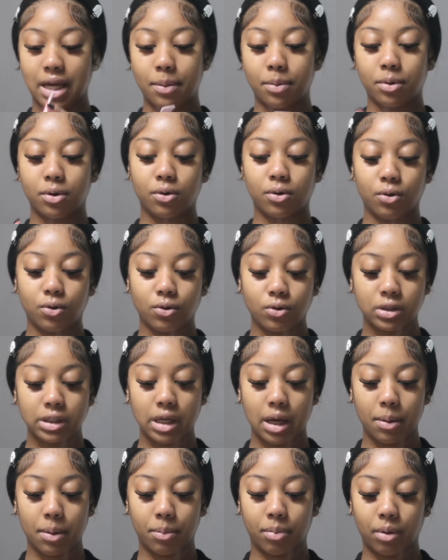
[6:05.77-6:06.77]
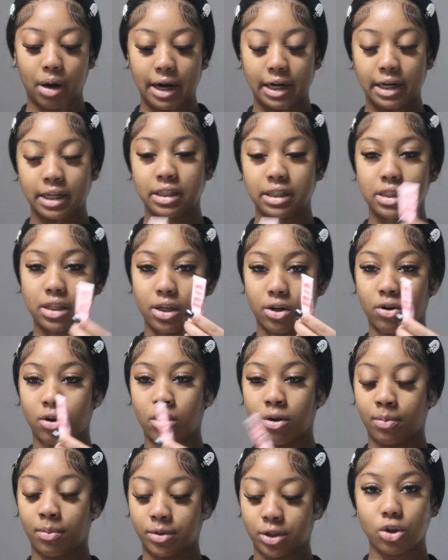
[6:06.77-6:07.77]
topicals brightening
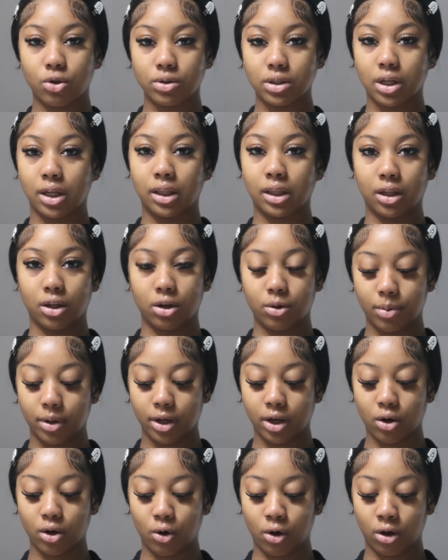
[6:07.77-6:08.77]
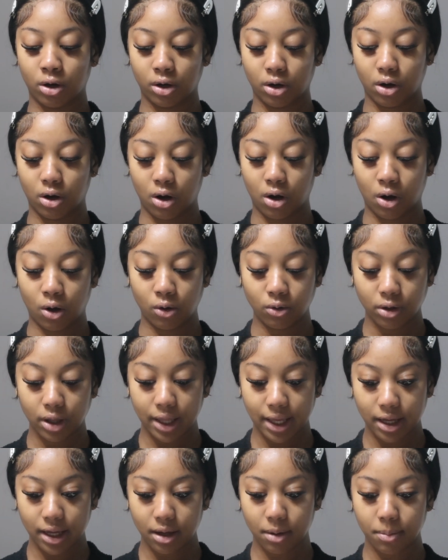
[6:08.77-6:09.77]
serum, I use a little bit on
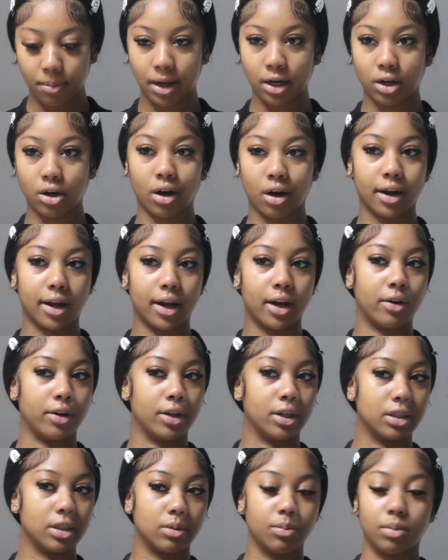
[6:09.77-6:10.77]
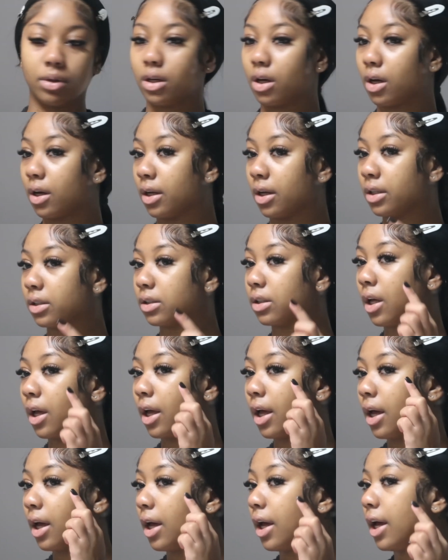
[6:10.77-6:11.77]
only my dark areas, because
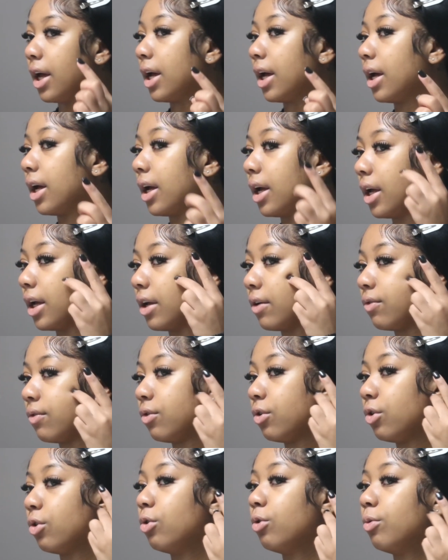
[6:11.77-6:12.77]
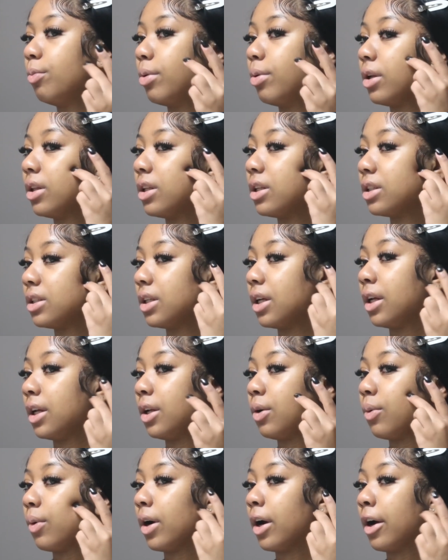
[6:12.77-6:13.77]
if you put this
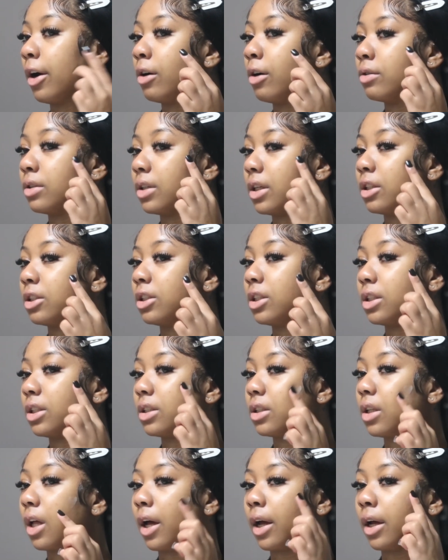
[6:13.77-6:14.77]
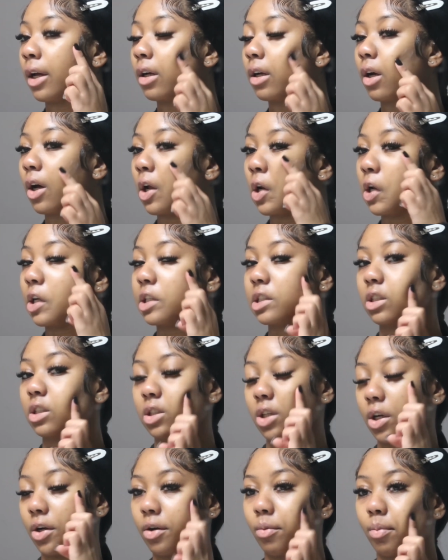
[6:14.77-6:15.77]
anywhere else, it's just like
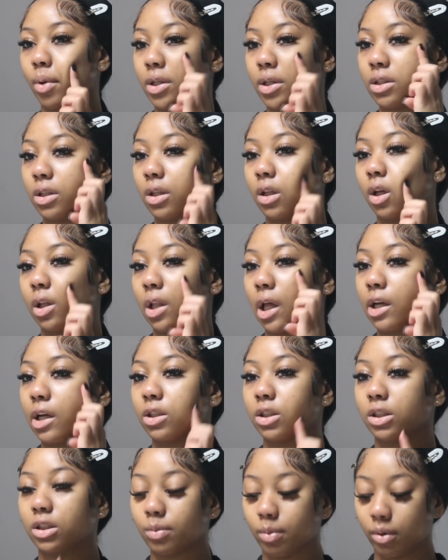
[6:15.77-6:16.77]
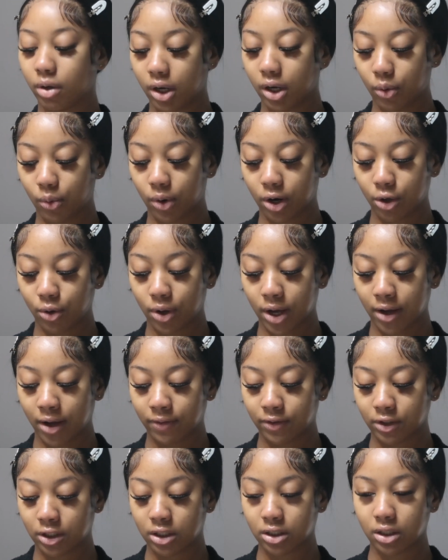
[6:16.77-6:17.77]
unnecessary, basically. Like, just put it where you
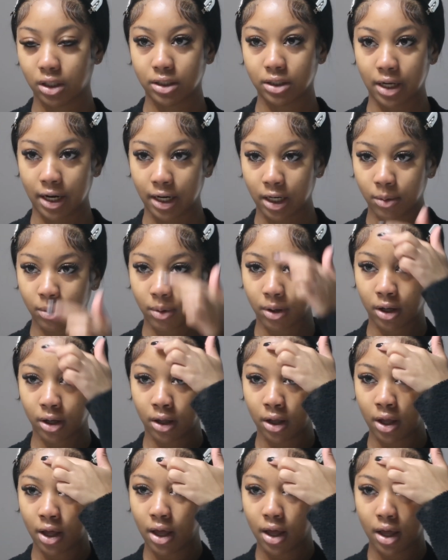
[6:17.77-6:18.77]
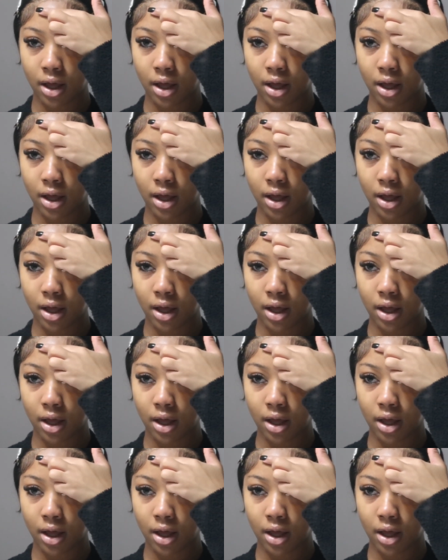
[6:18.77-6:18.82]
have just a tiny bit of